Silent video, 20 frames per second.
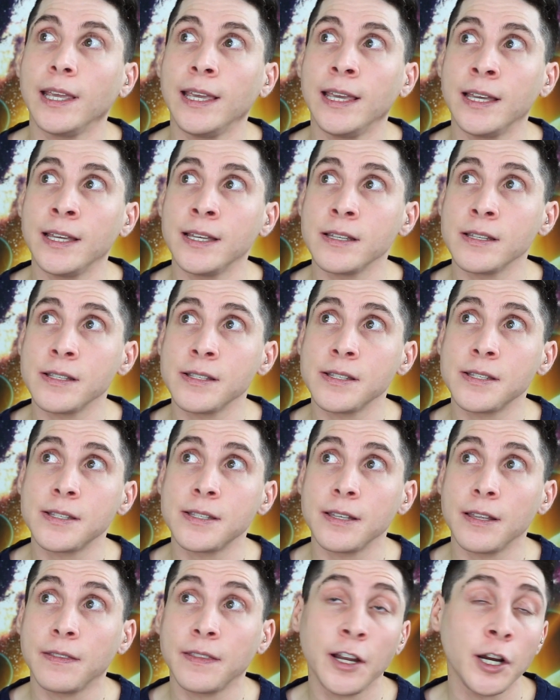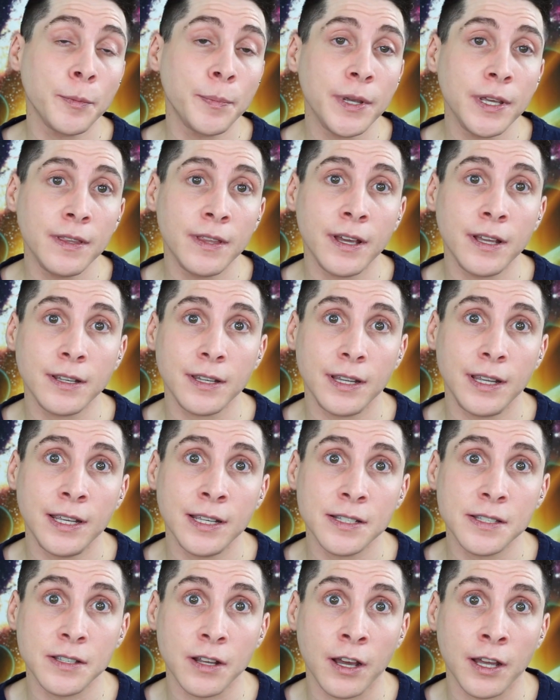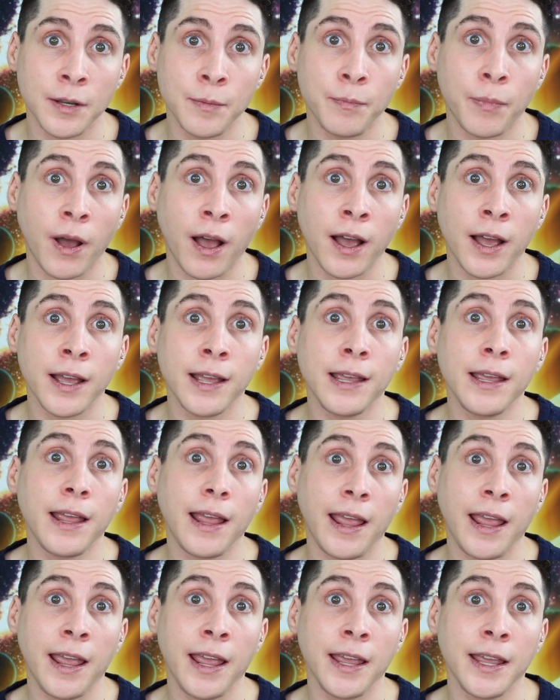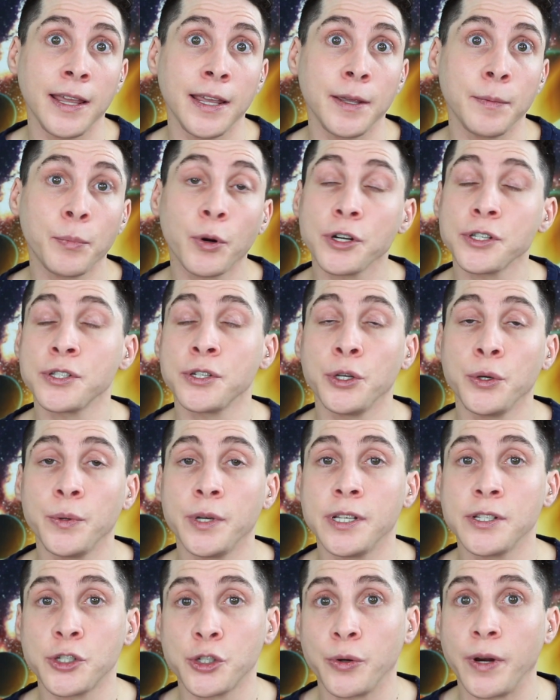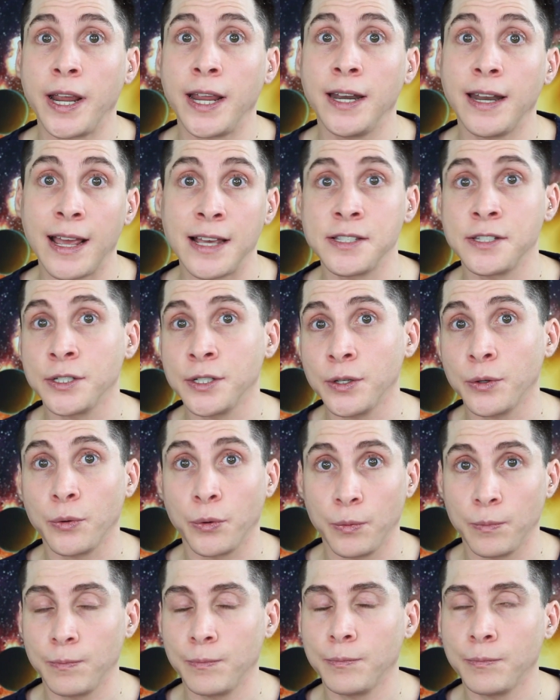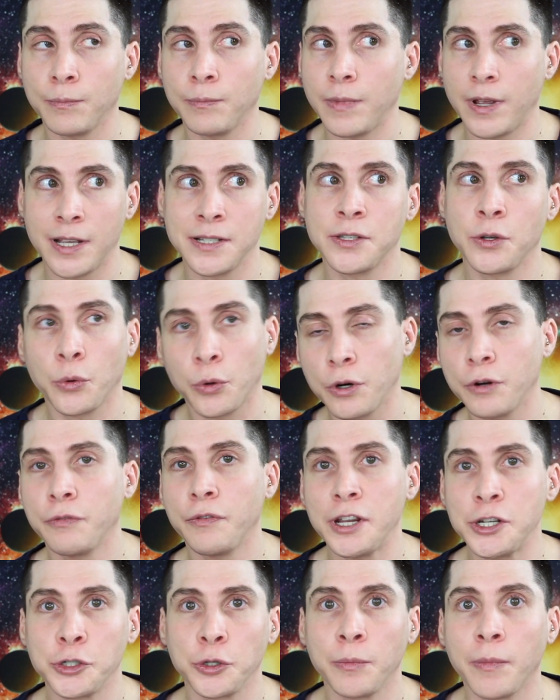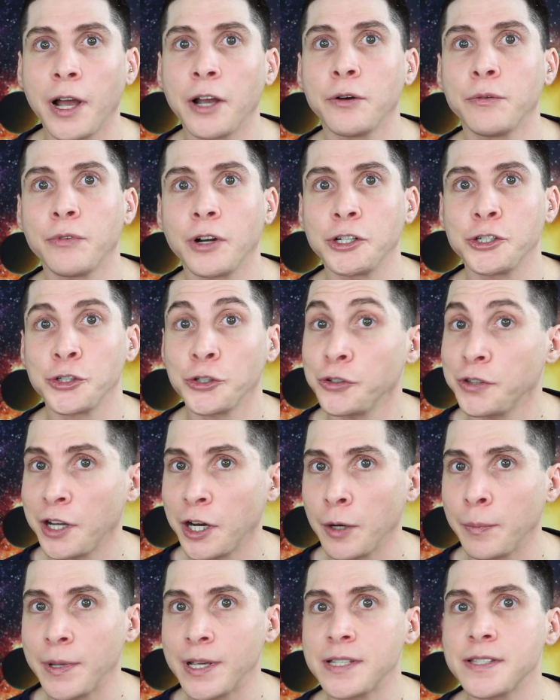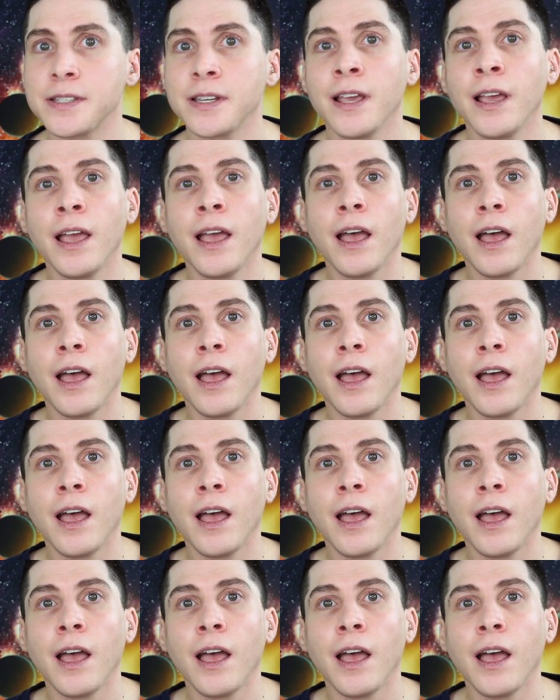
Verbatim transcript: Is therapy that is done by a person who is trained as an orofacial myofunctional therapist.